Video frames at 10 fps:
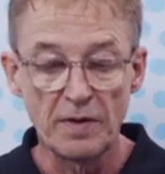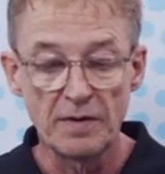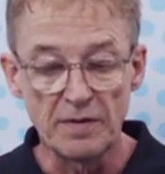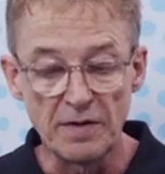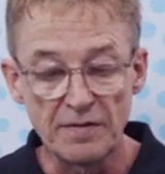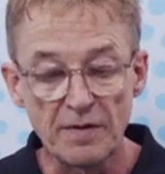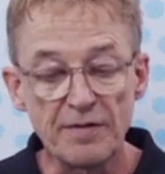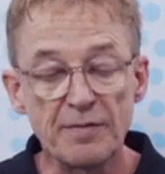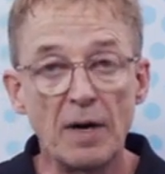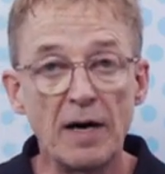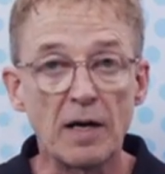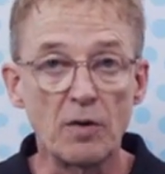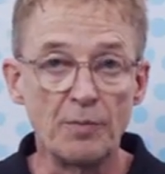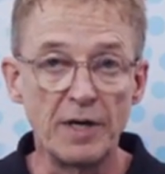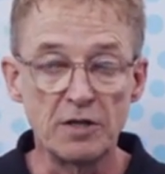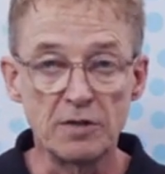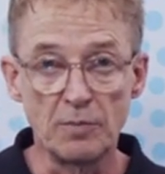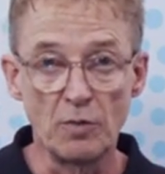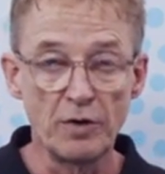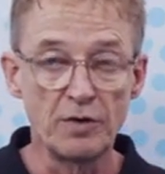these smart automation and
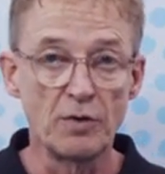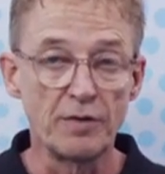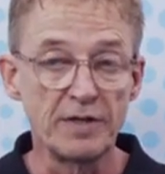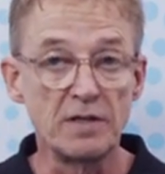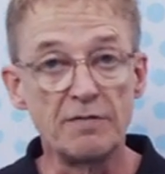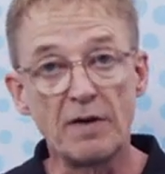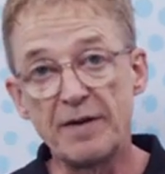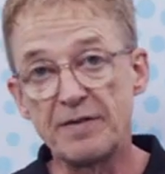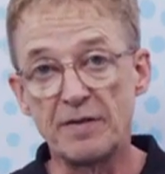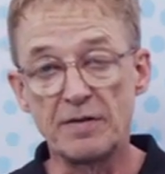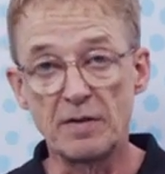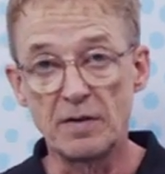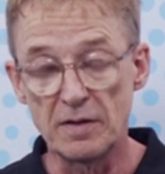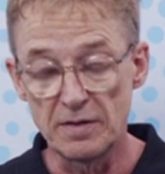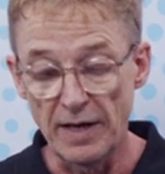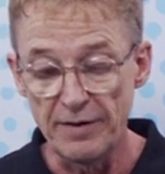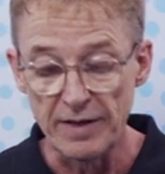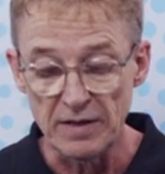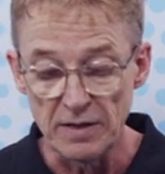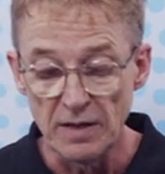monitoring devices
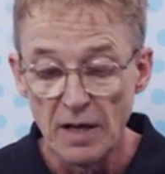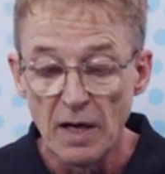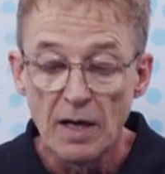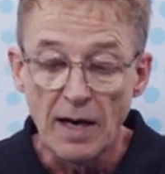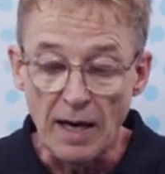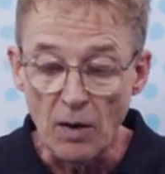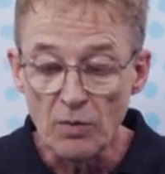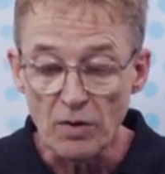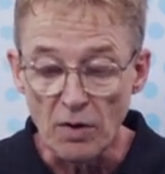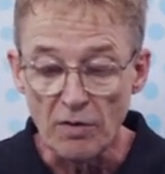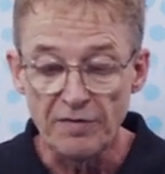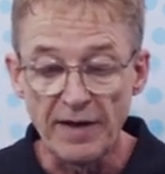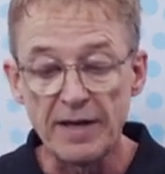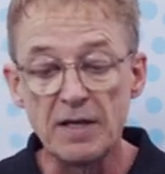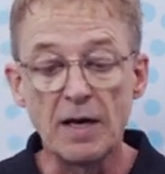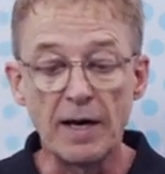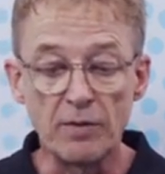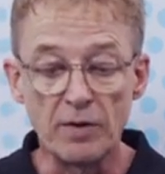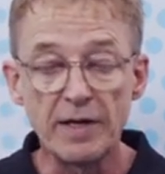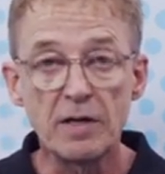directly out of any
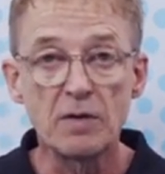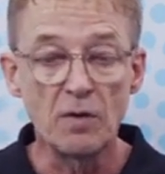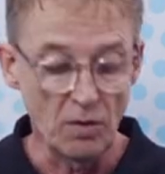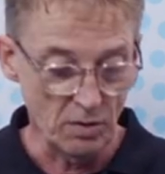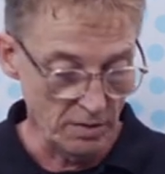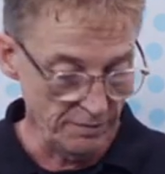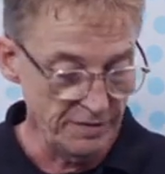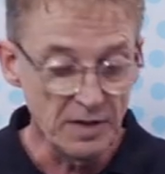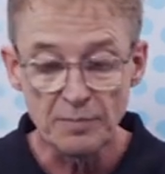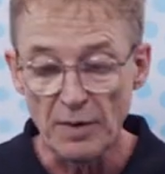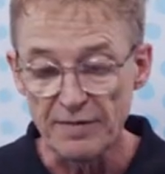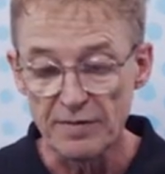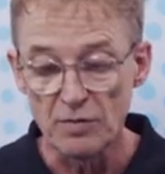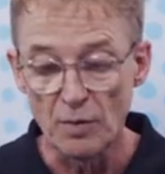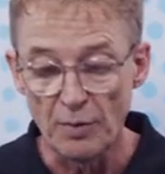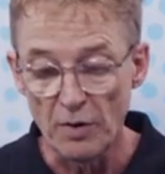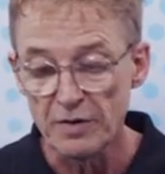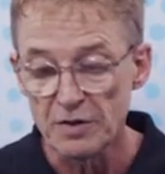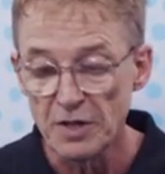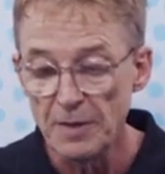IO-Link or field bus
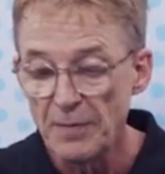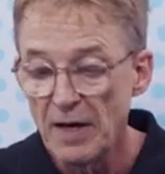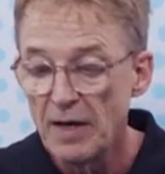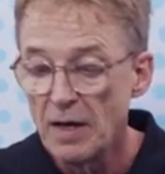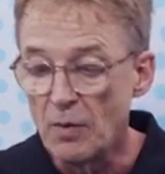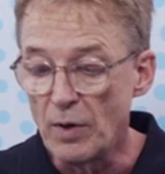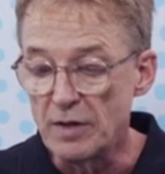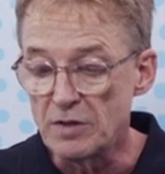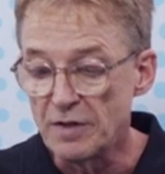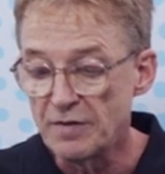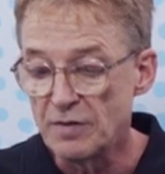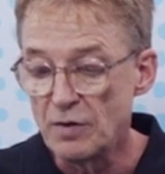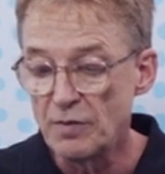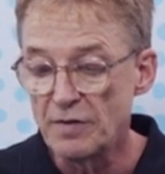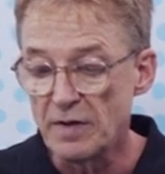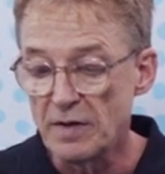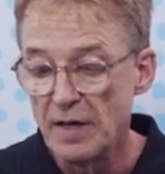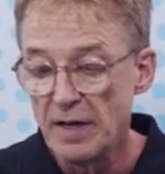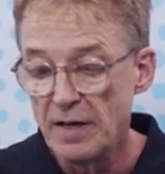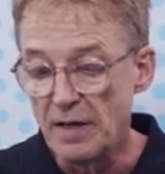topology. We are just using
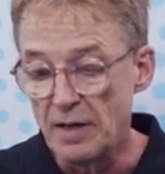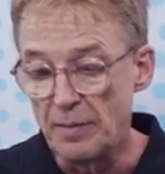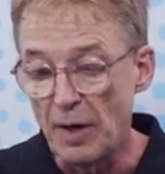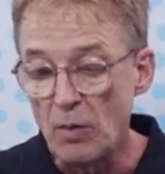a power